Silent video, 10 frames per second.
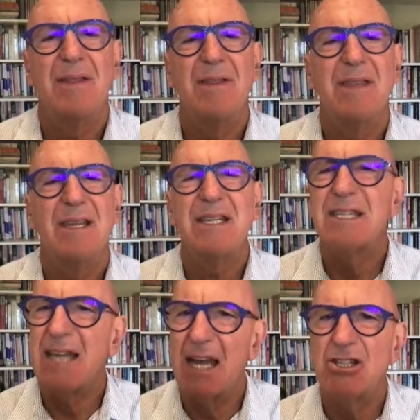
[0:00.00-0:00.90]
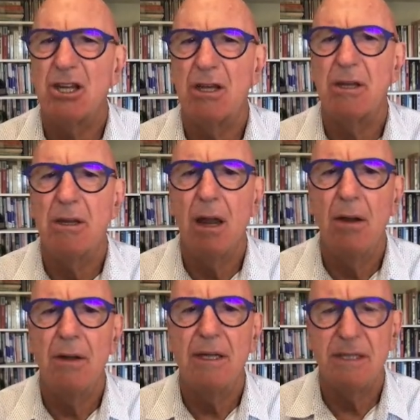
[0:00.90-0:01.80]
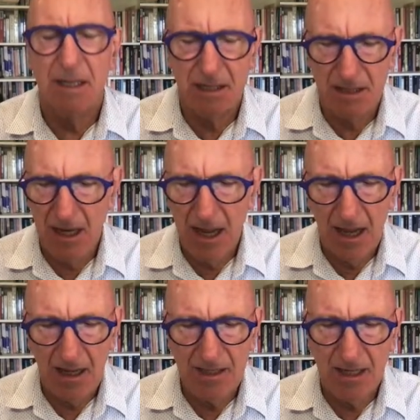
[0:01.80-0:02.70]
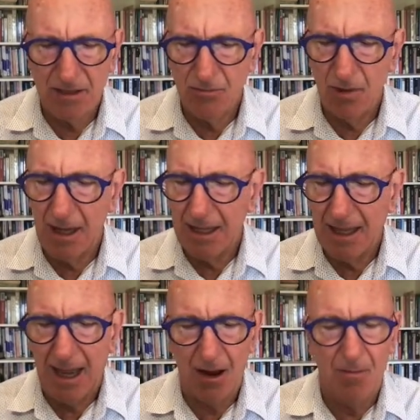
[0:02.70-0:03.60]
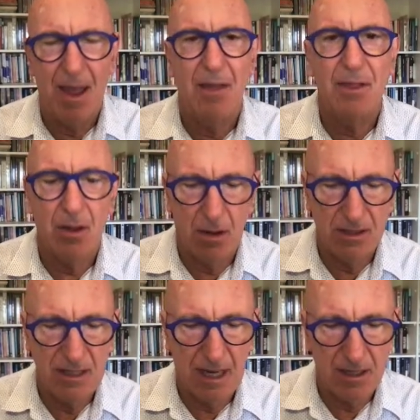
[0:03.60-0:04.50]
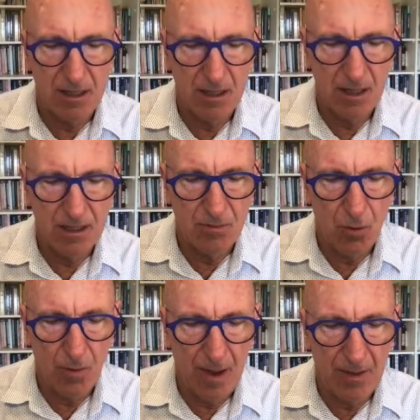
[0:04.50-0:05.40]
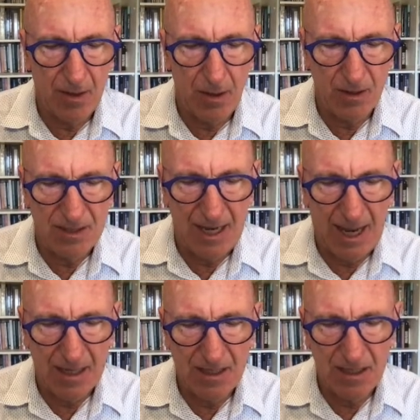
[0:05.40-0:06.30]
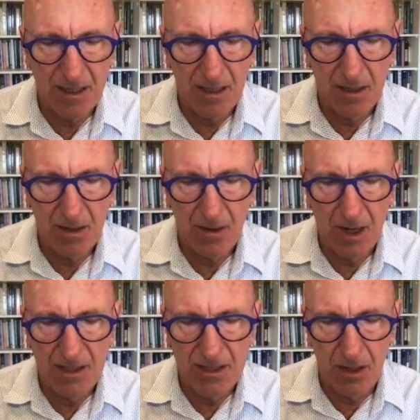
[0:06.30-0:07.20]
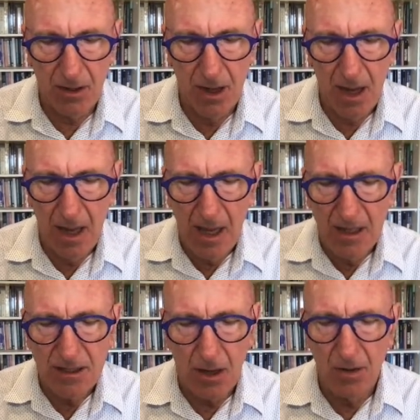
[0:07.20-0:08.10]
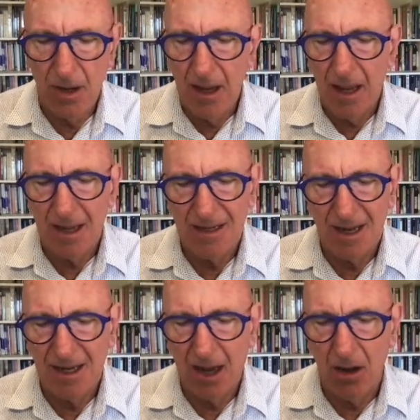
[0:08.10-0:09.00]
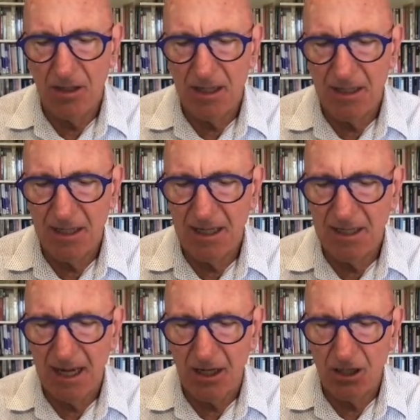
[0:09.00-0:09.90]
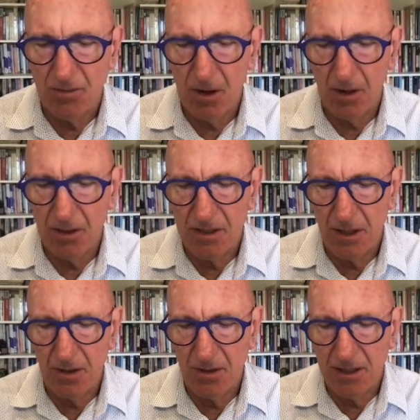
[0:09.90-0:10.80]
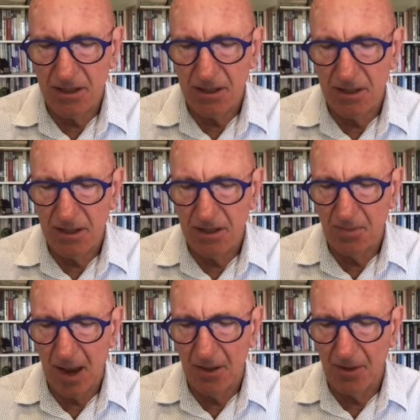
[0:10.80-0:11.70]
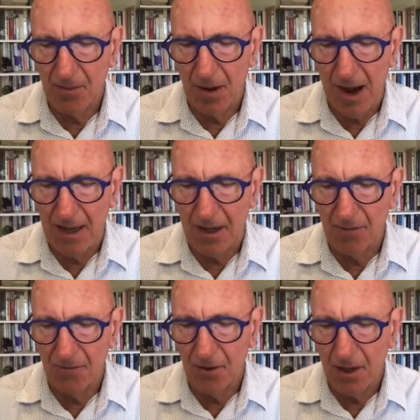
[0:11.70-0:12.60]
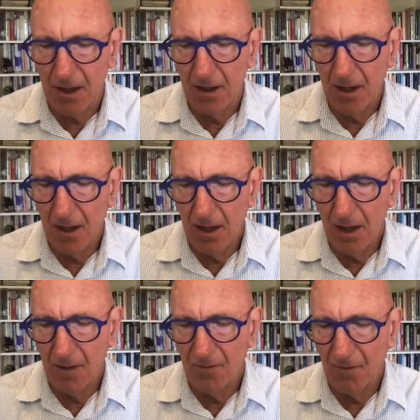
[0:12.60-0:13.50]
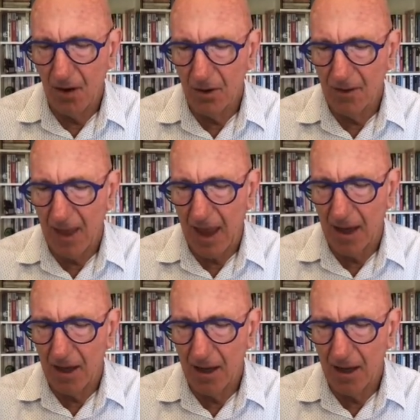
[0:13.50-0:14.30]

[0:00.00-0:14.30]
discussion. It doesn't really care about the content. It's more about the context, right? So it goes into discussion mode. So this part of the brain, if you can invoke that